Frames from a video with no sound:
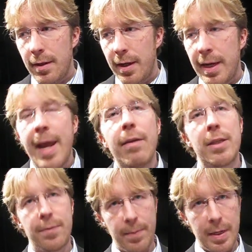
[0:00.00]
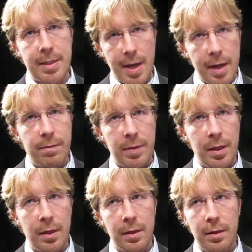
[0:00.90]
inherits from the design of
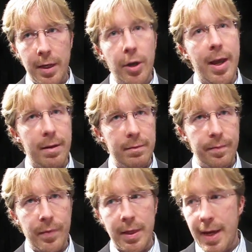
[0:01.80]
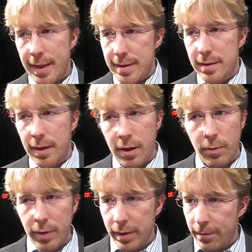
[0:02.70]
the internet, in that
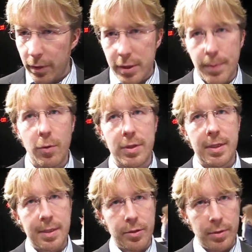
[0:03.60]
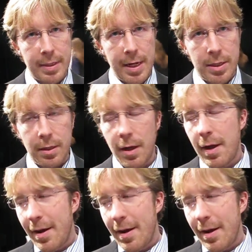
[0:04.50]
it's fully supports decentralization,